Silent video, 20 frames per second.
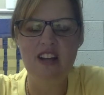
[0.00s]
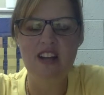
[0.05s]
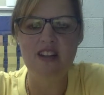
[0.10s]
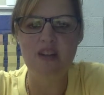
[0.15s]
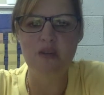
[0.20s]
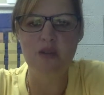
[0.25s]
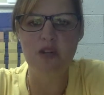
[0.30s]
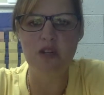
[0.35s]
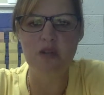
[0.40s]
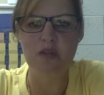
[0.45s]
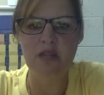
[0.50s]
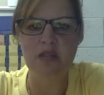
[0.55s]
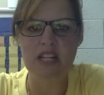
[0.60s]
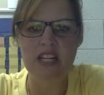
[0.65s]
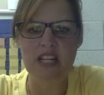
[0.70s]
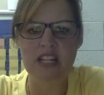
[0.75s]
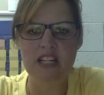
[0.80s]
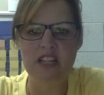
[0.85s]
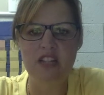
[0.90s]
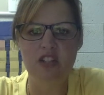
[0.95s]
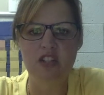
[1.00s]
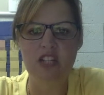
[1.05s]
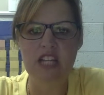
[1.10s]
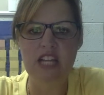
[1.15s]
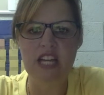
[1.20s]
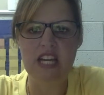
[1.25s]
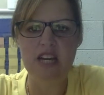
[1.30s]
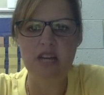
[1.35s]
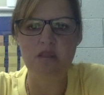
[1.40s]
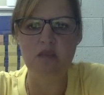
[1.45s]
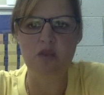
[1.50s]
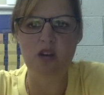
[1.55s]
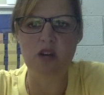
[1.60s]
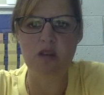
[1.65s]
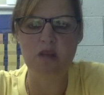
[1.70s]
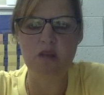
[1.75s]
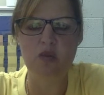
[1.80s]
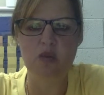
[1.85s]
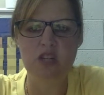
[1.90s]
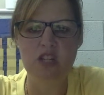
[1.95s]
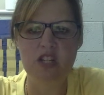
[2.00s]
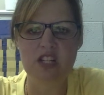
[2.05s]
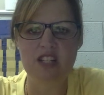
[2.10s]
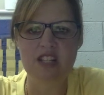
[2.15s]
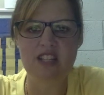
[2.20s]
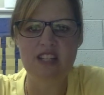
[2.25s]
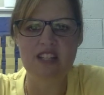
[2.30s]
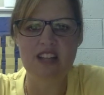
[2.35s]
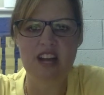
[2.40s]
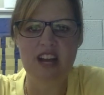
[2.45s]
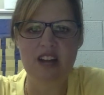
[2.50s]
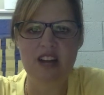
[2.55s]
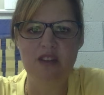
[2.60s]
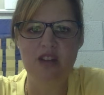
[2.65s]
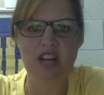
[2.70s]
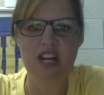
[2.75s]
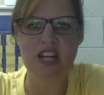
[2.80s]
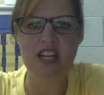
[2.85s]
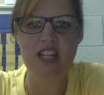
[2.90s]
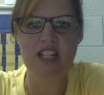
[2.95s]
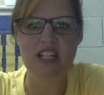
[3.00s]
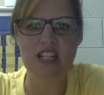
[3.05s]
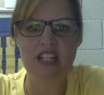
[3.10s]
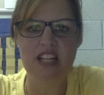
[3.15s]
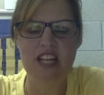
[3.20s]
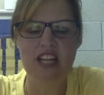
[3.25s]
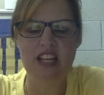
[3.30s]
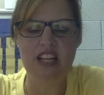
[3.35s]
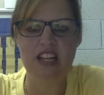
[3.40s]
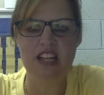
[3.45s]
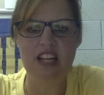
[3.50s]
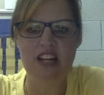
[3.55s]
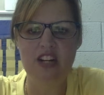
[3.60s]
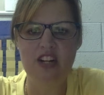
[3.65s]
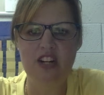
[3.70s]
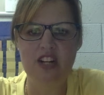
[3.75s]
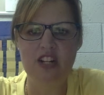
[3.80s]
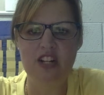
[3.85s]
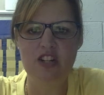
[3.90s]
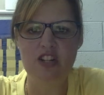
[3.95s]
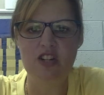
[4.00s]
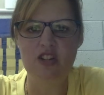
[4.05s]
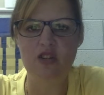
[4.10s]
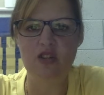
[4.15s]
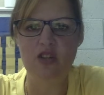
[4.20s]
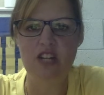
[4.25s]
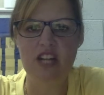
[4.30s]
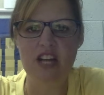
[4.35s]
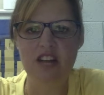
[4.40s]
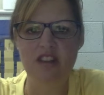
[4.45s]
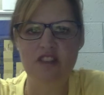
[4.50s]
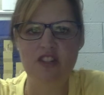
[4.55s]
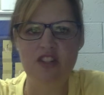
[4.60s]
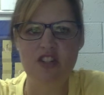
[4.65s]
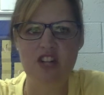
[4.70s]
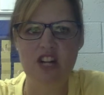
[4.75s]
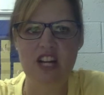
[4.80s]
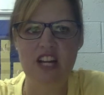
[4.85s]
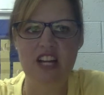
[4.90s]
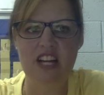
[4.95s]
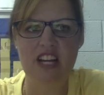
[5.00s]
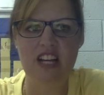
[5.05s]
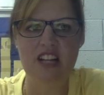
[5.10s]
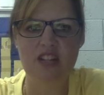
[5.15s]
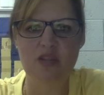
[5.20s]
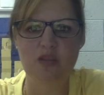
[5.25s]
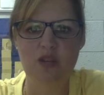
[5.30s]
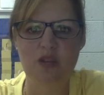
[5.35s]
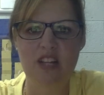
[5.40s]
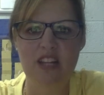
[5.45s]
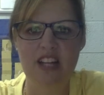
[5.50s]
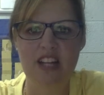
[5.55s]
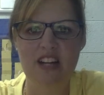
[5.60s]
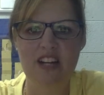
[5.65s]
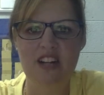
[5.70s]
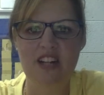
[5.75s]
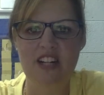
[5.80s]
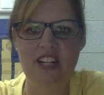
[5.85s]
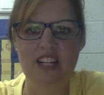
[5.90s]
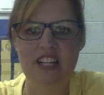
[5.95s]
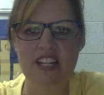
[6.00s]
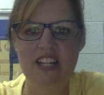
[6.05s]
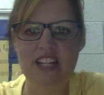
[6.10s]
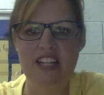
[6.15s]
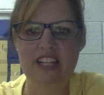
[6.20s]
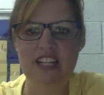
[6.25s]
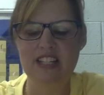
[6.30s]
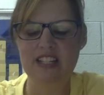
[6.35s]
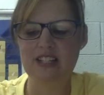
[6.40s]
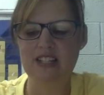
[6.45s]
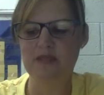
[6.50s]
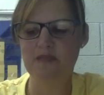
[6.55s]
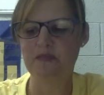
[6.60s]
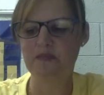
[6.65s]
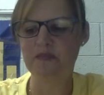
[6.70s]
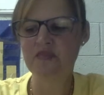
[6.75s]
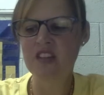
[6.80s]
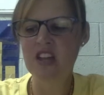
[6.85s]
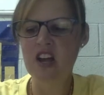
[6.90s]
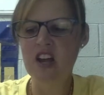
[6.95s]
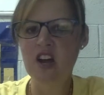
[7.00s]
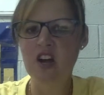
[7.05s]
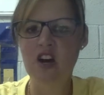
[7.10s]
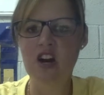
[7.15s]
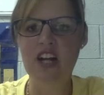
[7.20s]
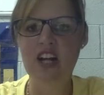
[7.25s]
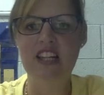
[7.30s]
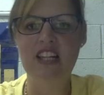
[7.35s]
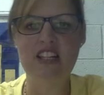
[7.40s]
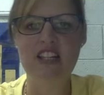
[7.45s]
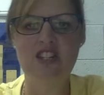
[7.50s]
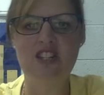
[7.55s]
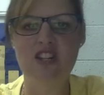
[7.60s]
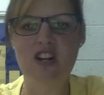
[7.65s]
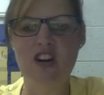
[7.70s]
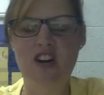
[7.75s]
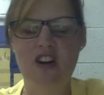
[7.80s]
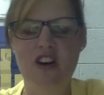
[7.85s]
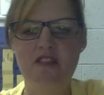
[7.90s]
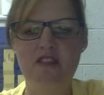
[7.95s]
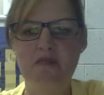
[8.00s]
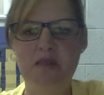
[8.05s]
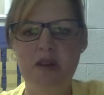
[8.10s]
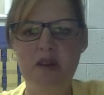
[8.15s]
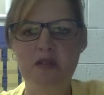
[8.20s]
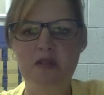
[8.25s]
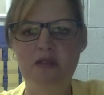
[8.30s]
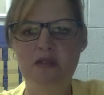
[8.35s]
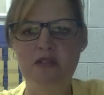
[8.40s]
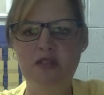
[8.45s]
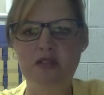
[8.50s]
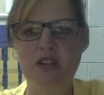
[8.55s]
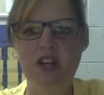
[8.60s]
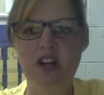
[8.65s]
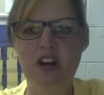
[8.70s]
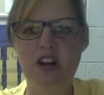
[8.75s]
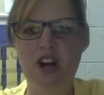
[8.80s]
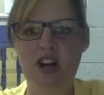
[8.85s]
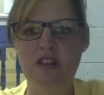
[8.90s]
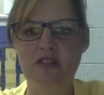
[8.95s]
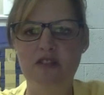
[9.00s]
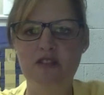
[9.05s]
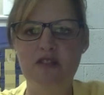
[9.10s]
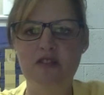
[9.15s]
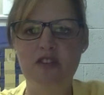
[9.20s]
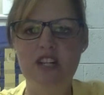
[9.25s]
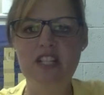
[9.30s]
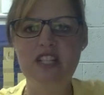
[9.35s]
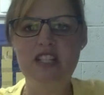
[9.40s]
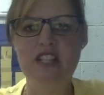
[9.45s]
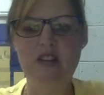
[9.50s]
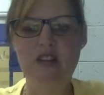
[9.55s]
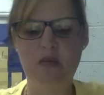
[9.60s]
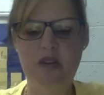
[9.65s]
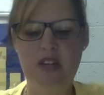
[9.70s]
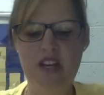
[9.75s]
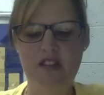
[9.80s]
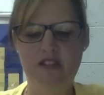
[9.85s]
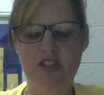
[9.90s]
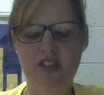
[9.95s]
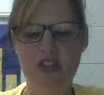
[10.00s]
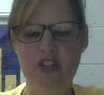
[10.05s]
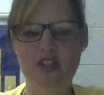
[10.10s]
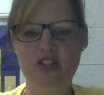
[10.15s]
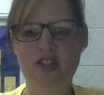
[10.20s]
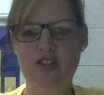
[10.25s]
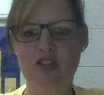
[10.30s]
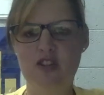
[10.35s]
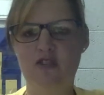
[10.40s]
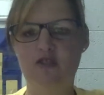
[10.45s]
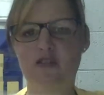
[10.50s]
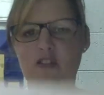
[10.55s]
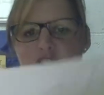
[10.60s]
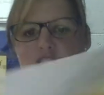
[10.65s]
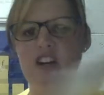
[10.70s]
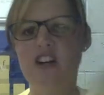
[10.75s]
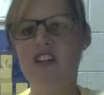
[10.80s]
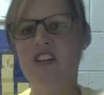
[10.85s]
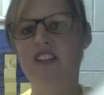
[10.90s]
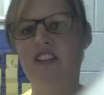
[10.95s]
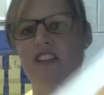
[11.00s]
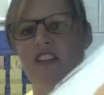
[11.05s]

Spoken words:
Now we're going to play a little game where I'm going to skywrite a letter and you're going to have to try and guess what letter it is. All right, let's start off by reviewing our alpha friends that we have learned so far.